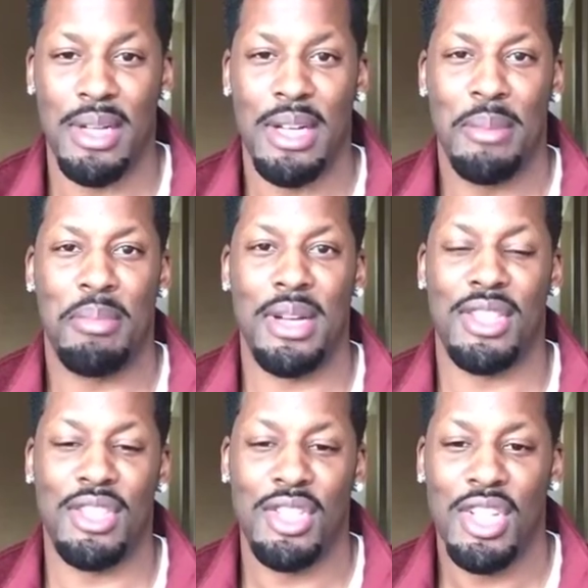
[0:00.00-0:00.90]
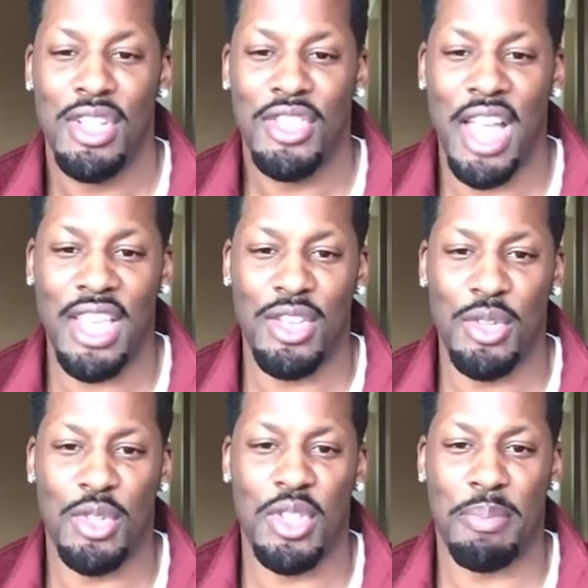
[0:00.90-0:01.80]
But thank you
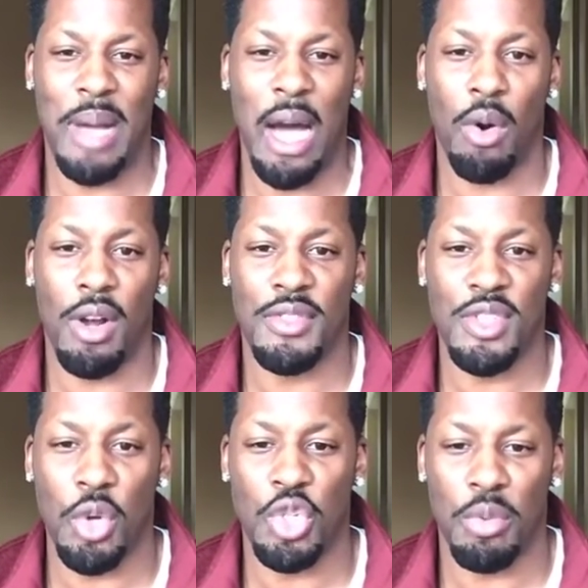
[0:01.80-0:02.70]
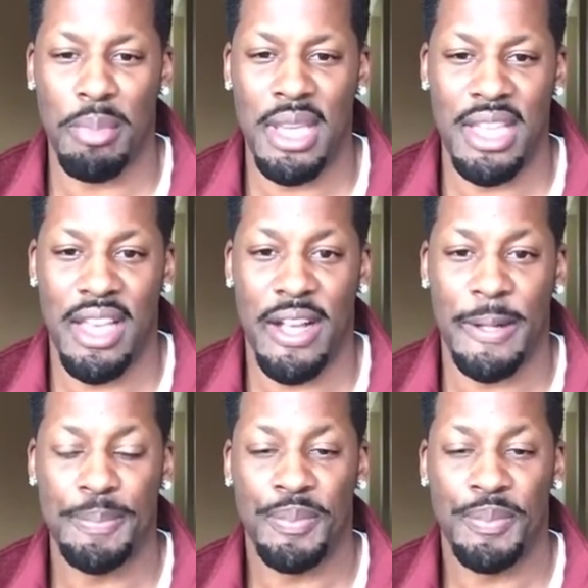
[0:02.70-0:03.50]
to the power of social media,